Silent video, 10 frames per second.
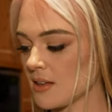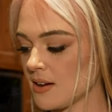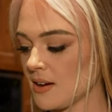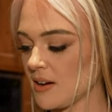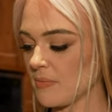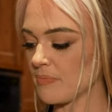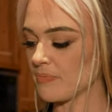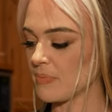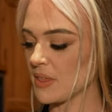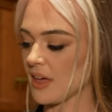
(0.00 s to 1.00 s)

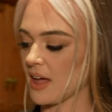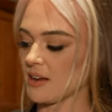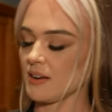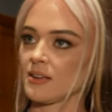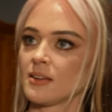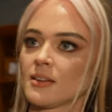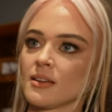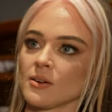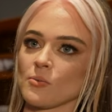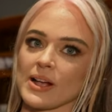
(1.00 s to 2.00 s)
But then
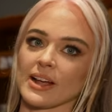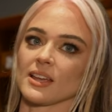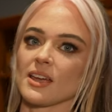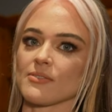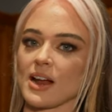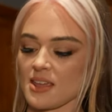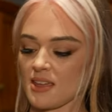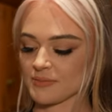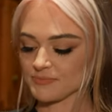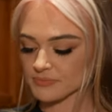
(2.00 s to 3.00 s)
we're going to get
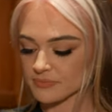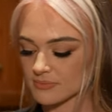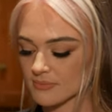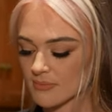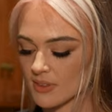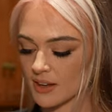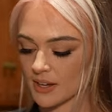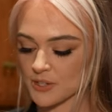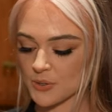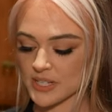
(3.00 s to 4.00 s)
ready
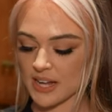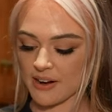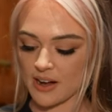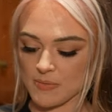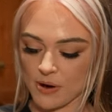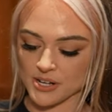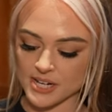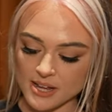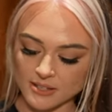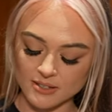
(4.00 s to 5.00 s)
and do a dairy
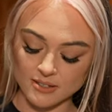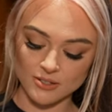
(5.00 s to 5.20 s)
protest.